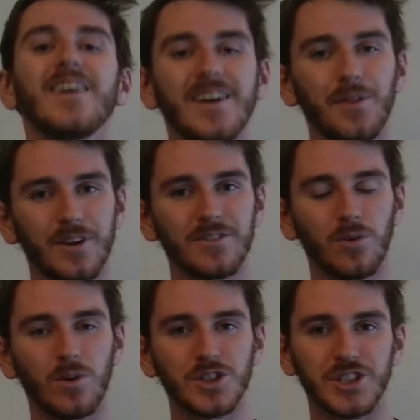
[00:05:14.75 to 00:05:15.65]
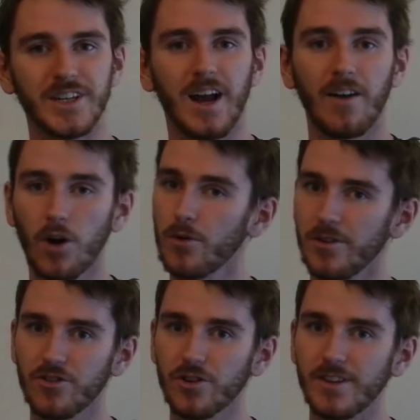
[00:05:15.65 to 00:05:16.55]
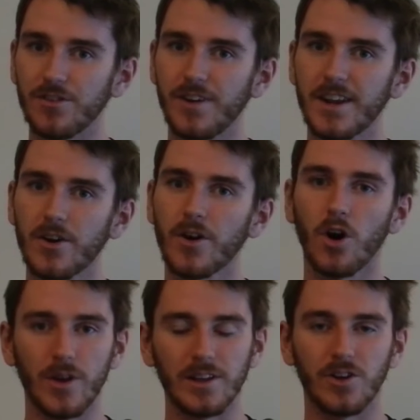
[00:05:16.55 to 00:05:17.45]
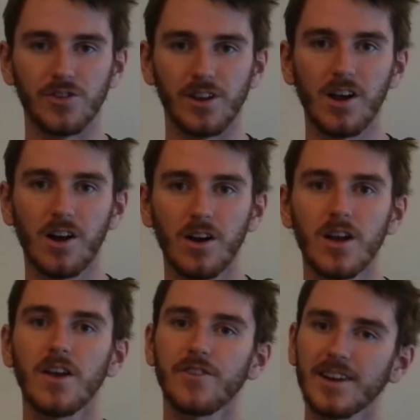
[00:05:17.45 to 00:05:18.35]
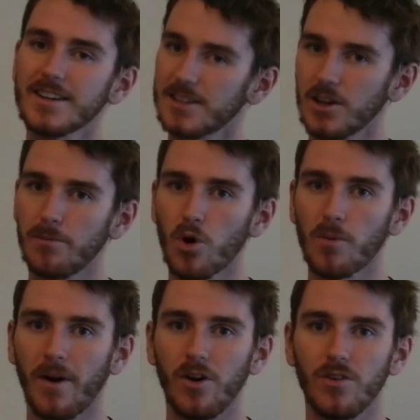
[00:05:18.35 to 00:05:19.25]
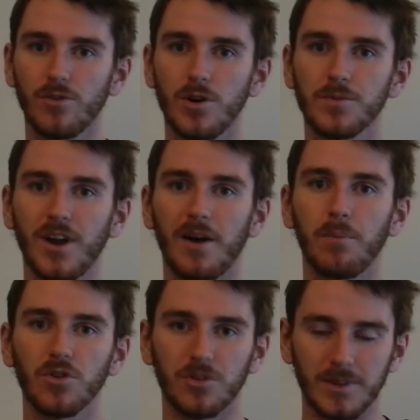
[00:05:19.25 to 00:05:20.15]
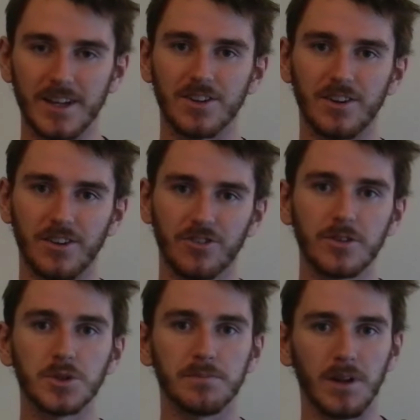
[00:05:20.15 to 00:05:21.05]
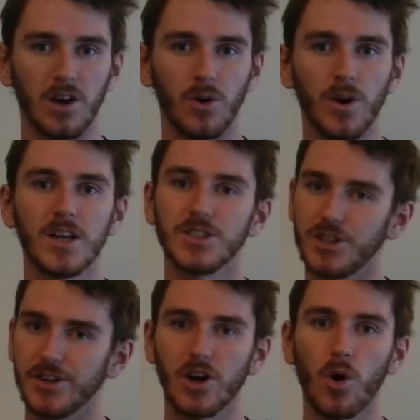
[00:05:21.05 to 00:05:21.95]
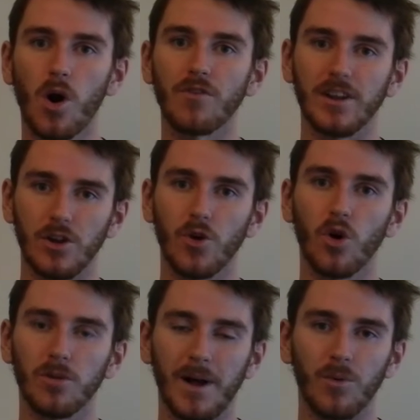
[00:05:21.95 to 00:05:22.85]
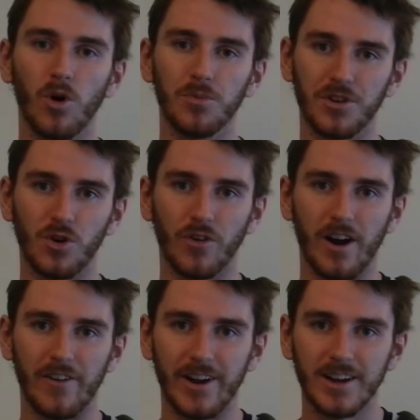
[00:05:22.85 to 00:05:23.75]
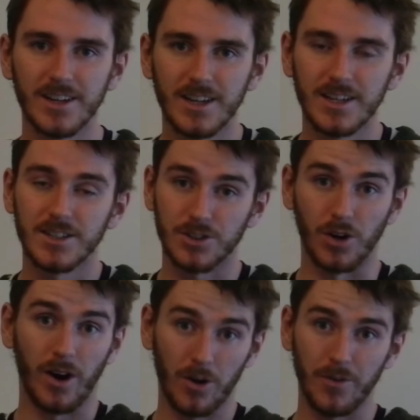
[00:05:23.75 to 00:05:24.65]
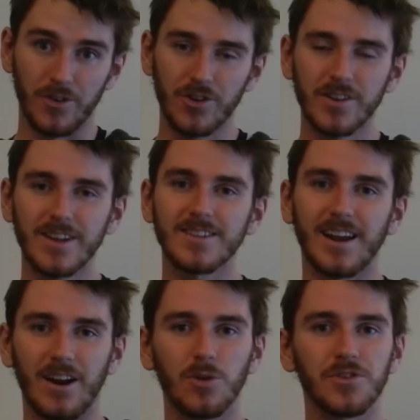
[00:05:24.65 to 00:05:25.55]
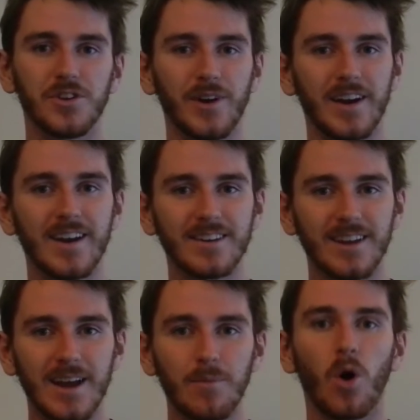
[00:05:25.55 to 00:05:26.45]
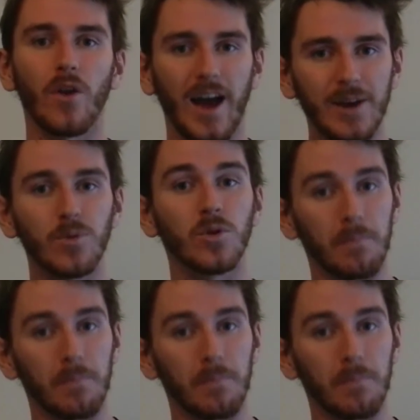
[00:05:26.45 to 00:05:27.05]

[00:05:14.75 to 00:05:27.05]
Hey, thanks for watching. I hope you enjoyed this video and I hope you learned a lot. If you'd like to learn more about earthworms, I'll put some links in the description below so you can go off and learn all about worms in your area. So I hope you enjoyed this, and I hope to see you again next time on Animal